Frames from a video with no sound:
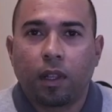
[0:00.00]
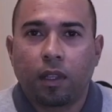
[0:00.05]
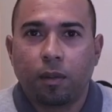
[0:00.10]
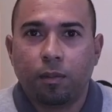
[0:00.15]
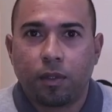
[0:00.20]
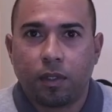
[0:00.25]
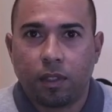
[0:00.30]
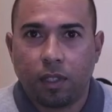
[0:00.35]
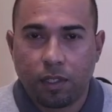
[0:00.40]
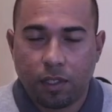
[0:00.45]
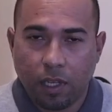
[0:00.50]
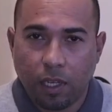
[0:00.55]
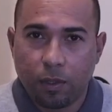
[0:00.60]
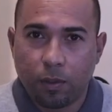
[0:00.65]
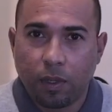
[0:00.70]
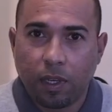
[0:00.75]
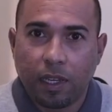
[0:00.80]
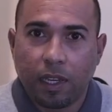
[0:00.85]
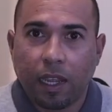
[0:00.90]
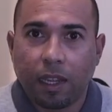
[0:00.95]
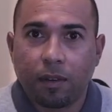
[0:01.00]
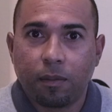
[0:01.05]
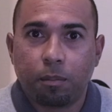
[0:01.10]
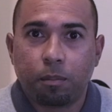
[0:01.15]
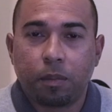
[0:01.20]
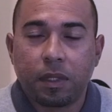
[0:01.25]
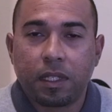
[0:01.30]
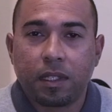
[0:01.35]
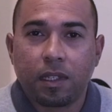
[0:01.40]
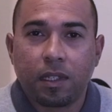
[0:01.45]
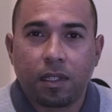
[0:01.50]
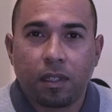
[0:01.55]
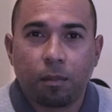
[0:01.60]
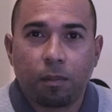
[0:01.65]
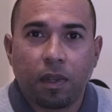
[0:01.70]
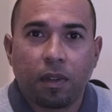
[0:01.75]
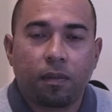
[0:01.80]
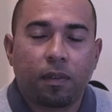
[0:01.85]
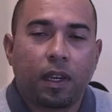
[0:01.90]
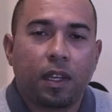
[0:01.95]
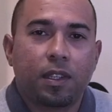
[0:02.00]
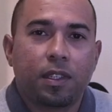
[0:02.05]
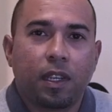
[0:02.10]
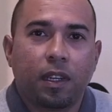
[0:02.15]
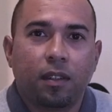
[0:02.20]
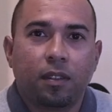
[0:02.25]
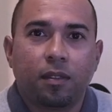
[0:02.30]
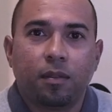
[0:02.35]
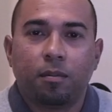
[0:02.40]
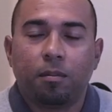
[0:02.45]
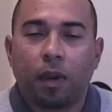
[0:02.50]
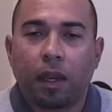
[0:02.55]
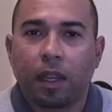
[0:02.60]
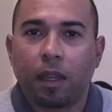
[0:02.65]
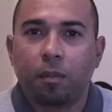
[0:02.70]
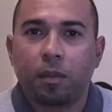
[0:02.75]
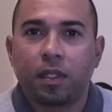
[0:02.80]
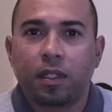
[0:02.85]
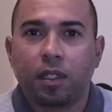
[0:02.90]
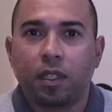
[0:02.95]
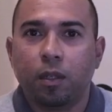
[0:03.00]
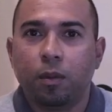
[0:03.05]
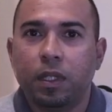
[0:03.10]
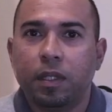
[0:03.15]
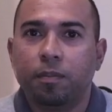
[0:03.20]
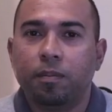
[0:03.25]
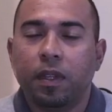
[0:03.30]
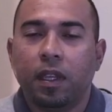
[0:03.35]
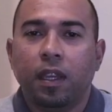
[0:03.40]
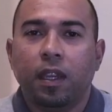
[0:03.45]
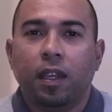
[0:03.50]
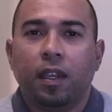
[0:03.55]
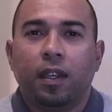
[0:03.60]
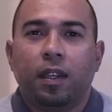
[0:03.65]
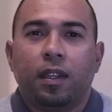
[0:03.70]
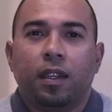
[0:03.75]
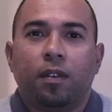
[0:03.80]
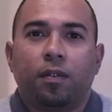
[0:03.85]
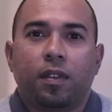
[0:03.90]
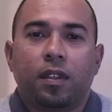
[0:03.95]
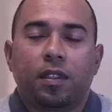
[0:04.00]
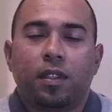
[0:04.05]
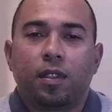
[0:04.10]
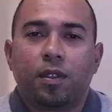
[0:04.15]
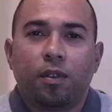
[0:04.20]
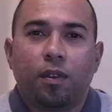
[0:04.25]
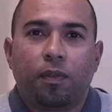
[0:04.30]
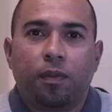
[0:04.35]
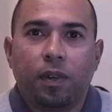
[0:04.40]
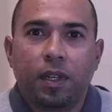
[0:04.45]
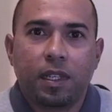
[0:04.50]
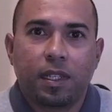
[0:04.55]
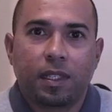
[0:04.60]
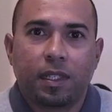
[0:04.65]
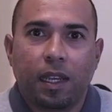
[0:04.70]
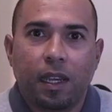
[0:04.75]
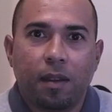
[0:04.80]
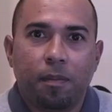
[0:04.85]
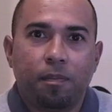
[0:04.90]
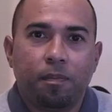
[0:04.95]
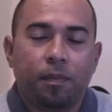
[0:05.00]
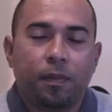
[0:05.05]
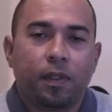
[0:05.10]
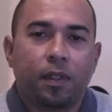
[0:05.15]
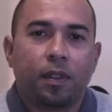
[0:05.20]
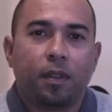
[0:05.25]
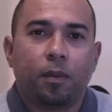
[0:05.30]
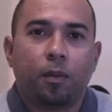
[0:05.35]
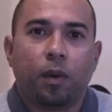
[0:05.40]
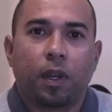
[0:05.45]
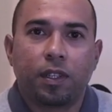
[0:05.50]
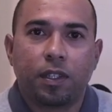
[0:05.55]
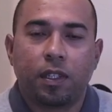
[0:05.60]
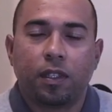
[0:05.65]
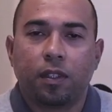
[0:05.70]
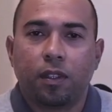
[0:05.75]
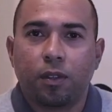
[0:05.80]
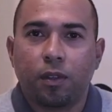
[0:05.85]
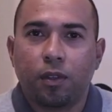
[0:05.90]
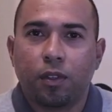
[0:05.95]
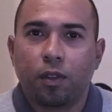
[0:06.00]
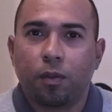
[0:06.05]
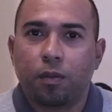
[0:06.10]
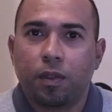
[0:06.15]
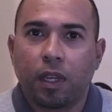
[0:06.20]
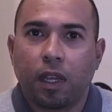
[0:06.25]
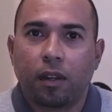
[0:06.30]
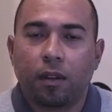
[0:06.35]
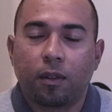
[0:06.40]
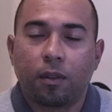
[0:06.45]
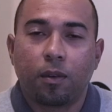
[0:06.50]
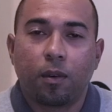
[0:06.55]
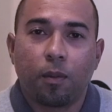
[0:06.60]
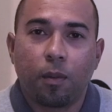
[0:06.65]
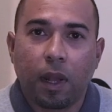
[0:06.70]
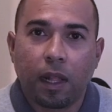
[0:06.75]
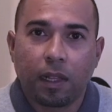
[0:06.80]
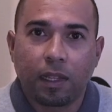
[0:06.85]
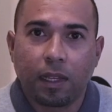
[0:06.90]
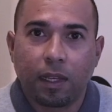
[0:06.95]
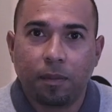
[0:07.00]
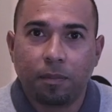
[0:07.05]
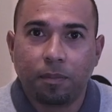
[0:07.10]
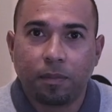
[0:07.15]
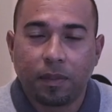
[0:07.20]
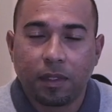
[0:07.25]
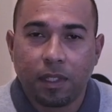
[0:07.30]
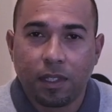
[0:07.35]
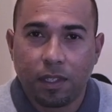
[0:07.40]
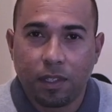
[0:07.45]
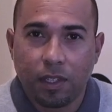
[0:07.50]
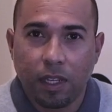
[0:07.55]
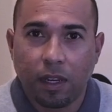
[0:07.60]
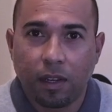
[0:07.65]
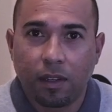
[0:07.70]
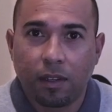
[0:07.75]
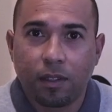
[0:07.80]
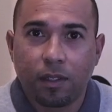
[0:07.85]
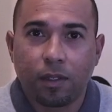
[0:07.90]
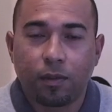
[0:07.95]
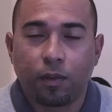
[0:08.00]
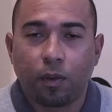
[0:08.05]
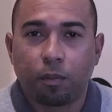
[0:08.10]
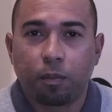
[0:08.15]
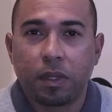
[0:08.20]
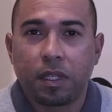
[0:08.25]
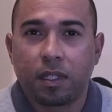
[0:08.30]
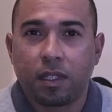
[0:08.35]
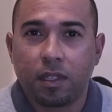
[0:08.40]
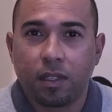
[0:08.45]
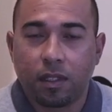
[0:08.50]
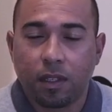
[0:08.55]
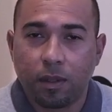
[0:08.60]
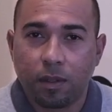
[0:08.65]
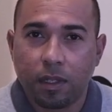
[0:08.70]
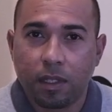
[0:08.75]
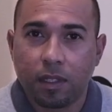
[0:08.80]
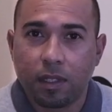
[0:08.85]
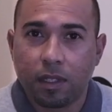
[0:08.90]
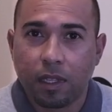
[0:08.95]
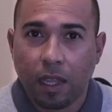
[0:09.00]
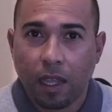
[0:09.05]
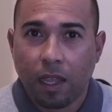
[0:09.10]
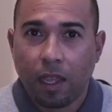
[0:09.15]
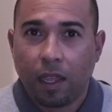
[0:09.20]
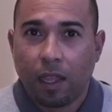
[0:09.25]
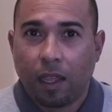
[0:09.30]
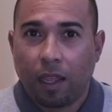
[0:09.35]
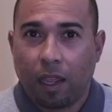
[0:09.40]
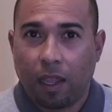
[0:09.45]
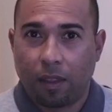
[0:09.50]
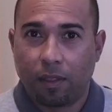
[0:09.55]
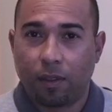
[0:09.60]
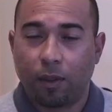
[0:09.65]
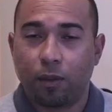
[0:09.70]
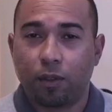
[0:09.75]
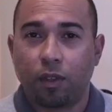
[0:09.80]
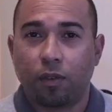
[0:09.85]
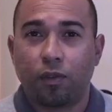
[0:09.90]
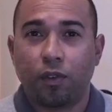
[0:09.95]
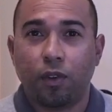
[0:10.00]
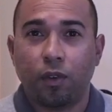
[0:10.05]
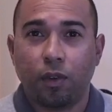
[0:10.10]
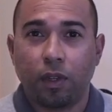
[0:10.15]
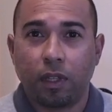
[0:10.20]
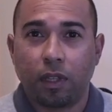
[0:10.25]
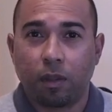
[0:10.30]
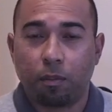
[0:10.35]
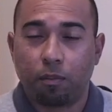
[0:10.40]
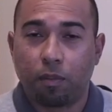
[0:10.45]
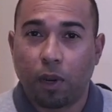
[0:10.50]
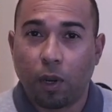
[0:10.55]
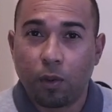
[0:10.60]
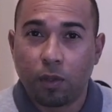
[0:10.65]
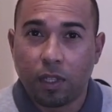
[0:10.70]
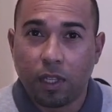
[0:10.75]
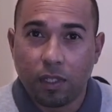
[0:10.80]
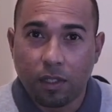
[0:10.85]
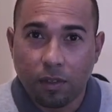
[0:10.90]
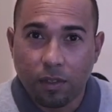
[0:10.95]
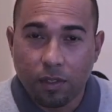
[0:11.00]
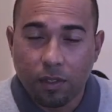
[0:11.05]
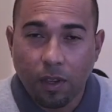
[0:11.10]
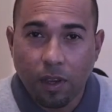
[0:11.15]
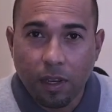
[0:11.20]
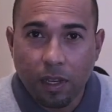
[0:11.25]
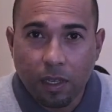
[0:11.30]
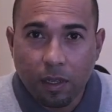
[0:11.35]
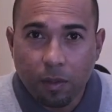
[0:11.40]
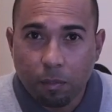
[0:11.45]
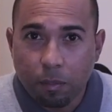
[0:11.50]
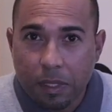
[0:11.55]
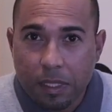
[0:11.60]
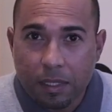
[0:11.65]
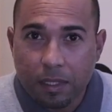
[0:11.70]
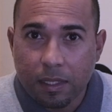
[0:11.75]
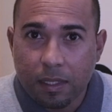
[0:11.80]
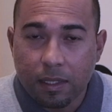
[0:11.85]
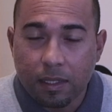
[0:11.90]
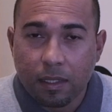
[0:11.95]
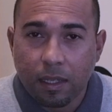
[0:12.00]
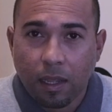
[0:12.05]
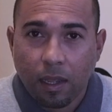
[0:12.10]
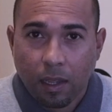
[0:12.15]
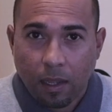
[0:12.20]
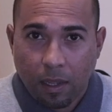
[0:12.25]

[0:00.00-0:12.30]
Welcome to the J29 Business Simplified channel. My name is Erwin. If this is your first time watching the YouTube channel, welcome. This channel is for business owners and those of you in the process of starting a business.